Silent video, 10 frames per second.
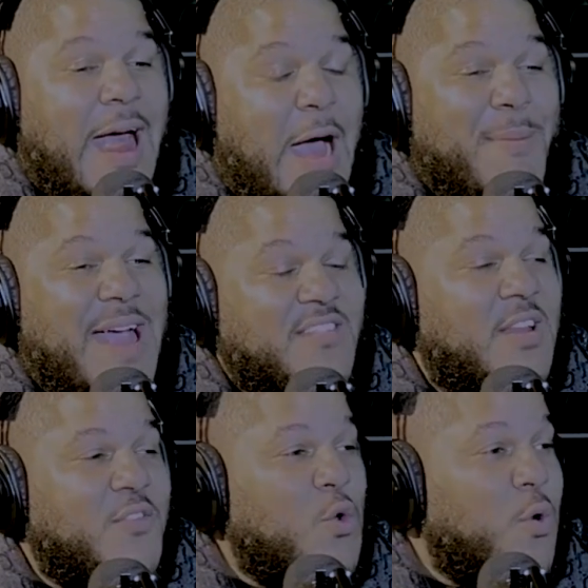Imagine
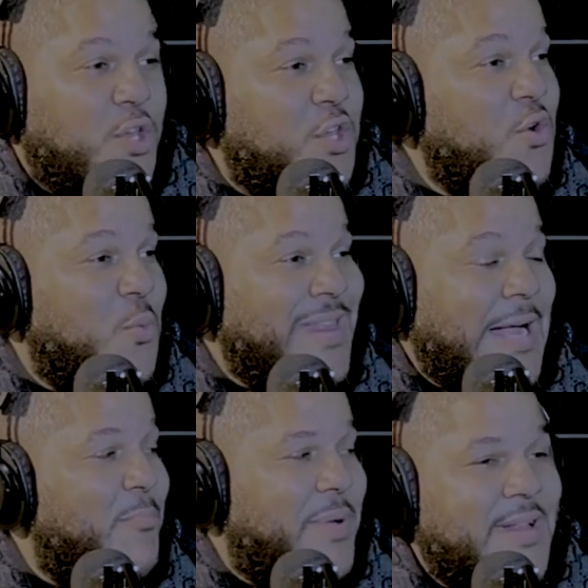if you were you with
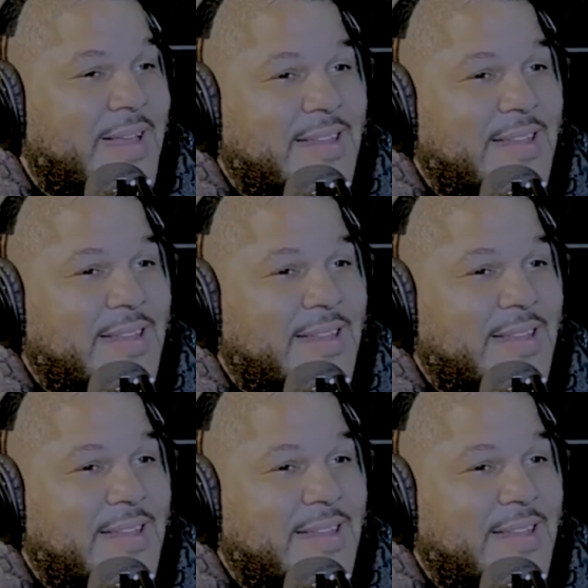like $1 billion.